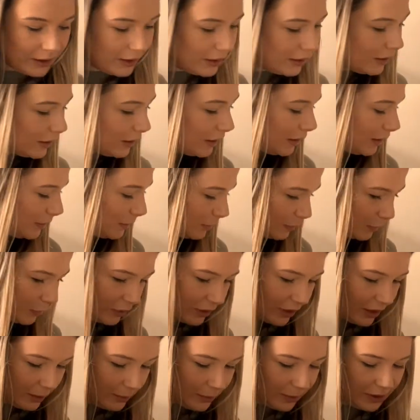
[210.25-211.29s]
Let me put
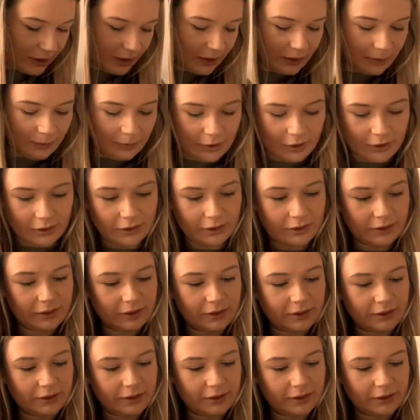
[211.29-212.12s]
that back in the box.